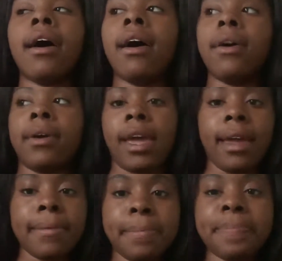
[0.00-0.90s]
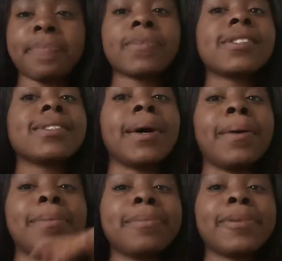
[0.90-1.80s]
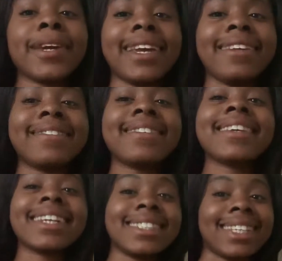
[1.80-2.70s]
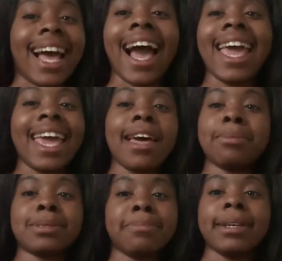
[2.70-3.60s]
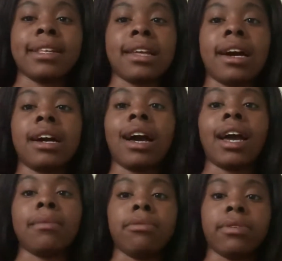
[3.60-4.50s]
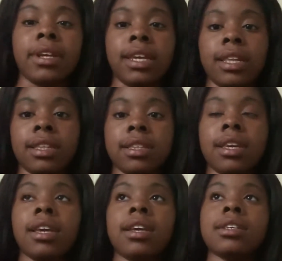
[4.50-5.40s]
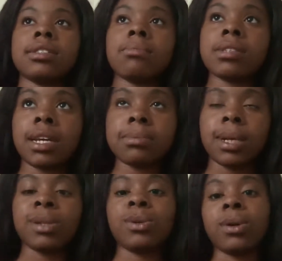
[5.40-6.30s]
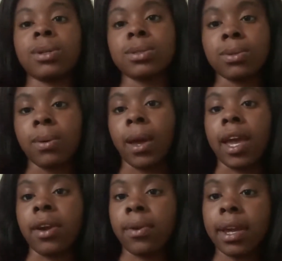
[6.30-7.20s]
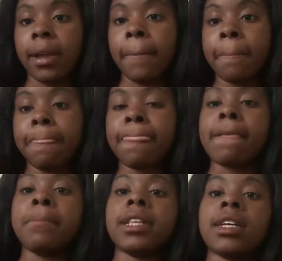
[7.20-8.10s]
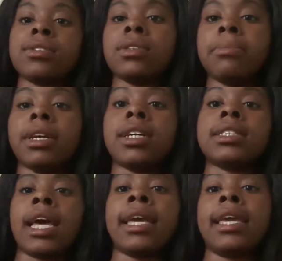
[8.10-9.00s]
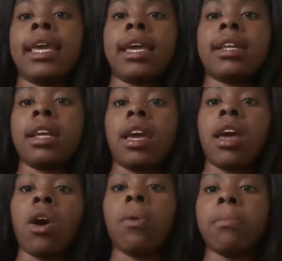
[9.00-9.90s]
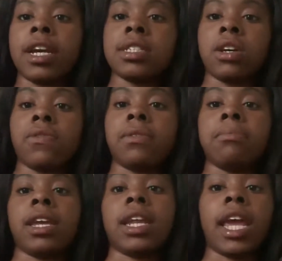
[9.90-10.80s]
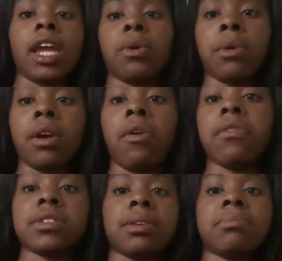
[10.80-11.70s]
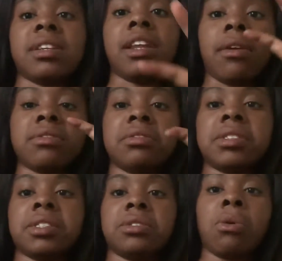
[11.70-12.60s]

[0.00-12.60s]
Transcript: Okay, so breathe because it helps me a lot. I breathe. Sometimes I do go to school angry, but that's only because I can't help myself in being angry over something that's